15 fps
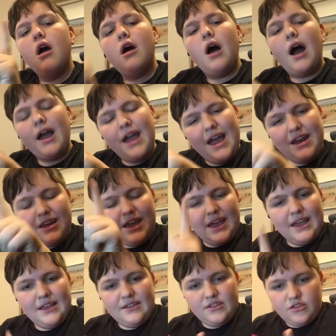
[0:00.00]
I had
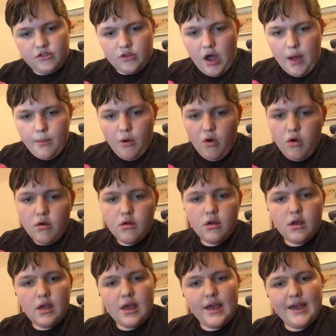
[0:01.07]
a Sobble,
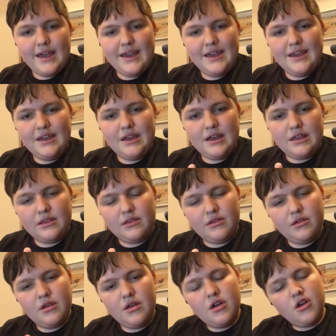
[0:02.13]
a
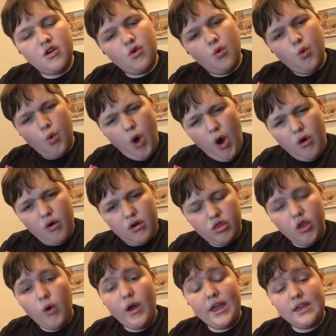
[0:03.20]

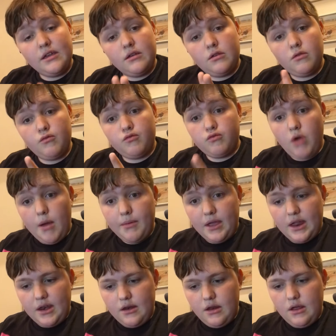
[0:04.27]
a
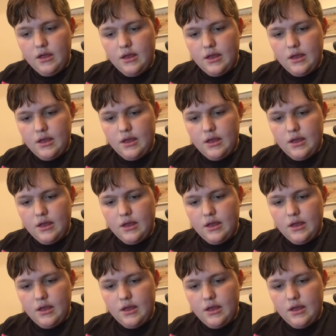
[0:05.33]
Grubbin,